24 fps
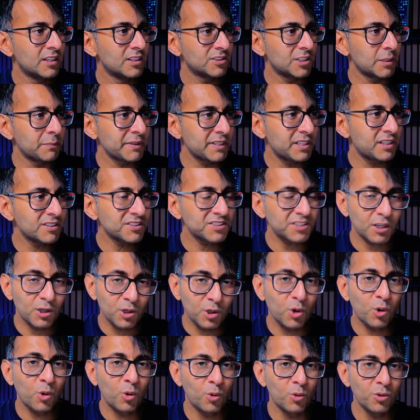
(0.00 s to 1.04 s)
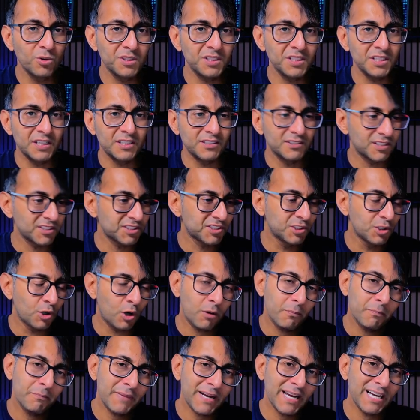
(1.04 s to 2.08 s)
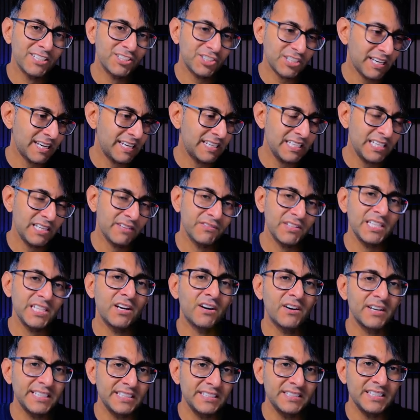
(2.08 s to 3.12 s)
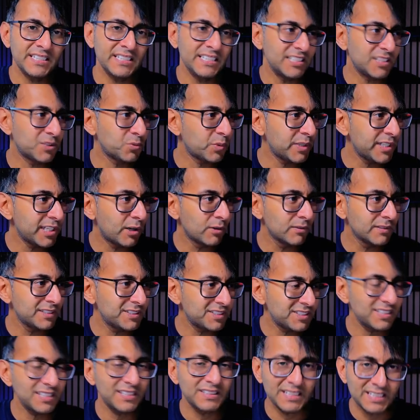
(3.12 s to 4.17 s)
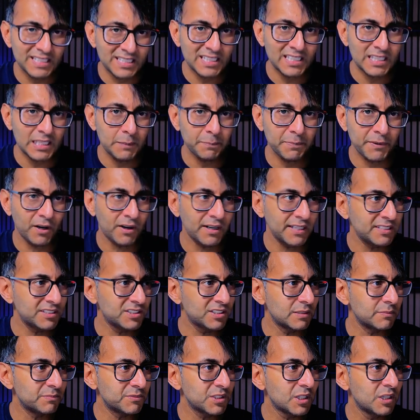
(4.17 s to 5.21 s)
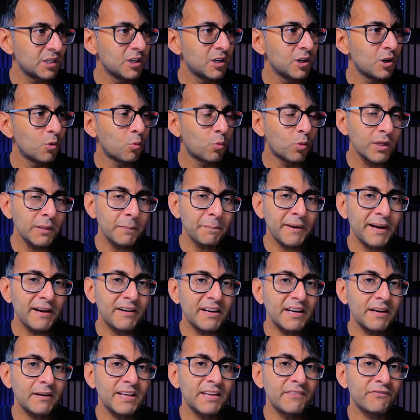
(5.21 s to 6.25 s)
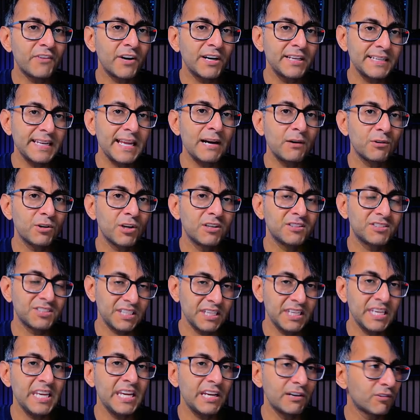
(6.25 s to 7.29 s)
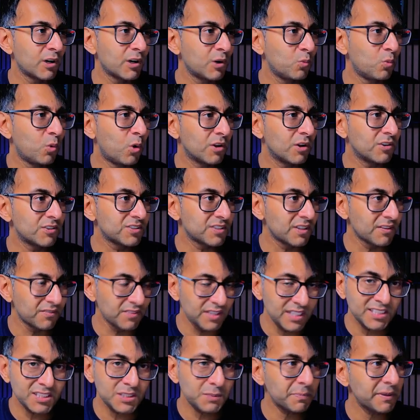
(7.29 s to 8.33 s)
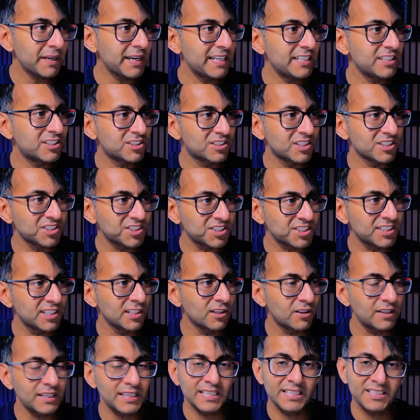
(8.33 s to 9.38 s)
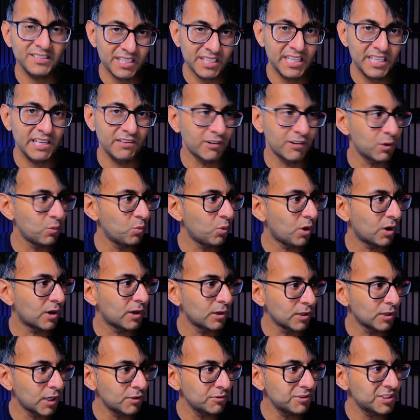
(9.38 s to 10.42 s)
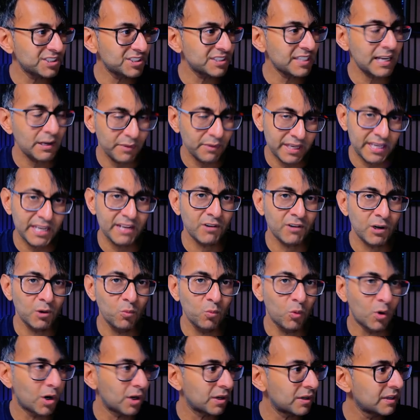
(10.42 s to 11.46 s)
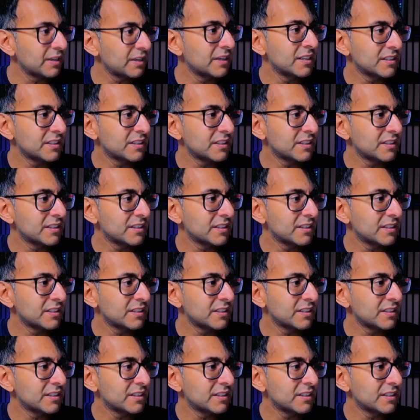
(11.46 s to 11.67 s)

So because accordion does not match any of the IDs, we only see the keep items. What about if I now go to Hero 1? So this page, the slug is Hero 1. Notice how Hero 1,